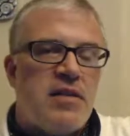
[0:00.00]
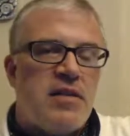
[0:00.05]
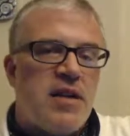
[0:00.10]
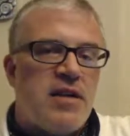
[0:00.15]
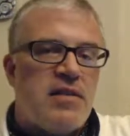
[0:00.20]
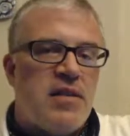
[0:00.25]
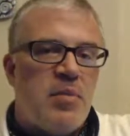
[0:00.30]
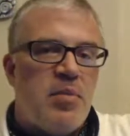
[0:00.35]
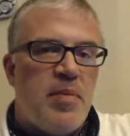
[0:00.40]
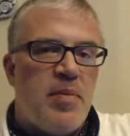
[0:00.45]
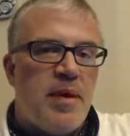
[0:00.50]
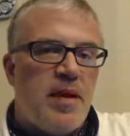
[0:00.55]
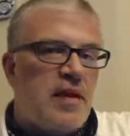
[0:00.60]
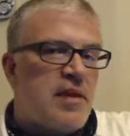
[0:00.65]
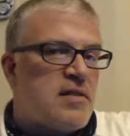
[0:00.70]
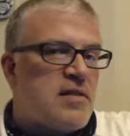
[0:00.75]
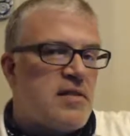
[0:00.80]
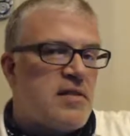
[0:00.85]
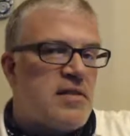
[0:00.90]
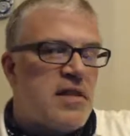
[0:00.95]
things up a bit.
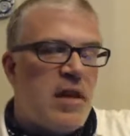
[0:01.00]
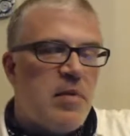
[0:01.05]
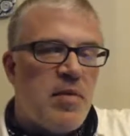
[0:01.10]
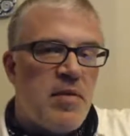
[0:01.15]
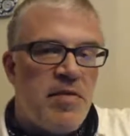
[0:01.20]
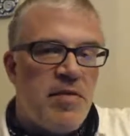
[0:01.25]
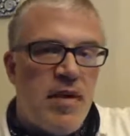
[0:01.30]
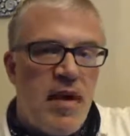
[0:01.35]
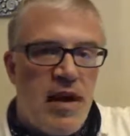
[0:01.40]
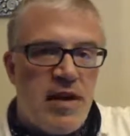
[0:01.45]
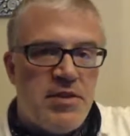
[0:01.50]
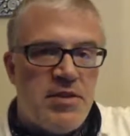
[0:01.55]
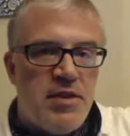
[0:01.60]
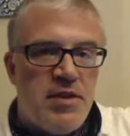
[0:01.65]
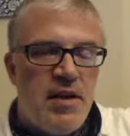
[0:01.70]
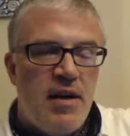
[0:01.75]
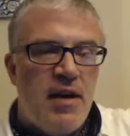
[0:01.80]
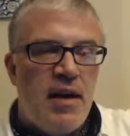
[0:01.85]
Let's just keep it fresh,